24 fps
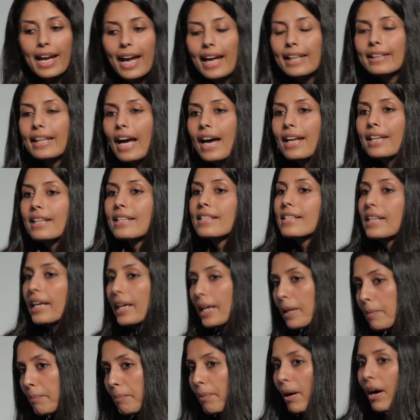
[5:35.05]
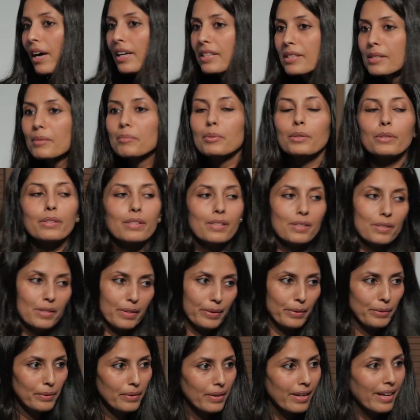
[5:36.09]
And that is impossible to
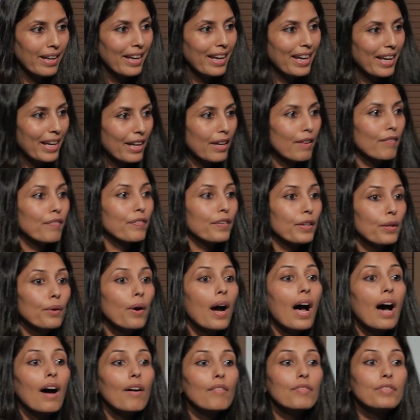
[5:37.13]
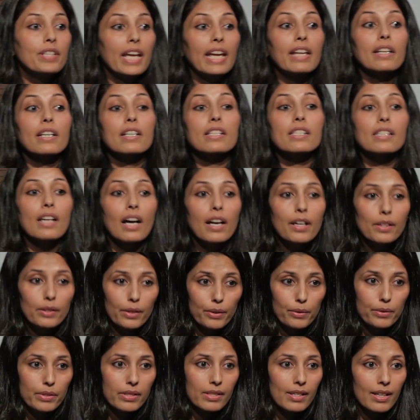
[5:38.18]
do if you have data
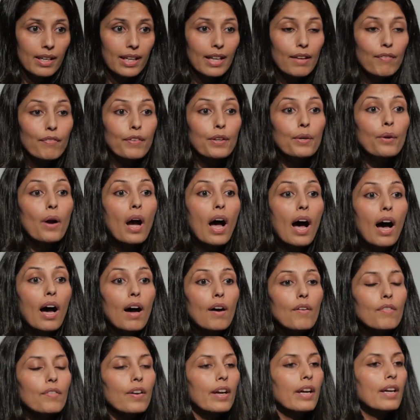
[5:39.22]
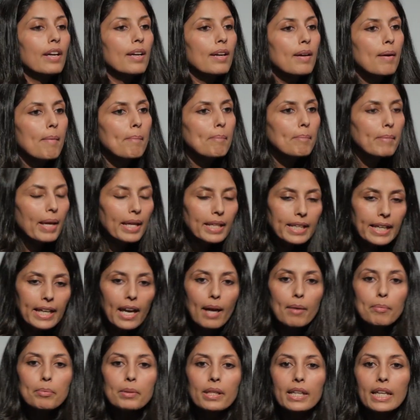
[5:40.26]
silos, if you have many
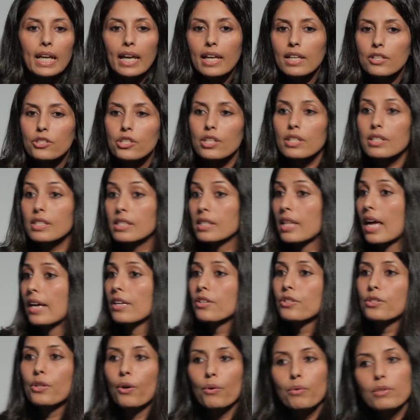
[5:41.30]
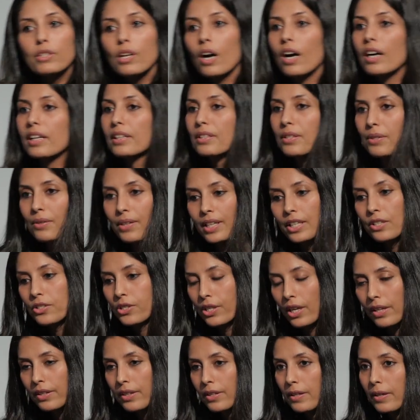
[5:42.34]
applications that don't talk to
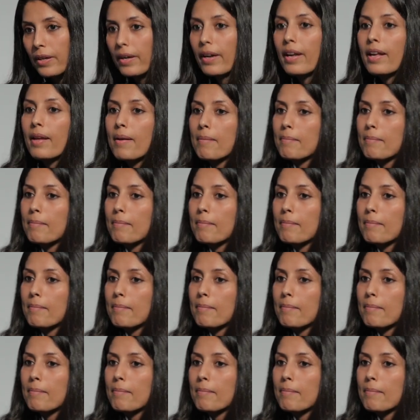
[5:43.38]
each other,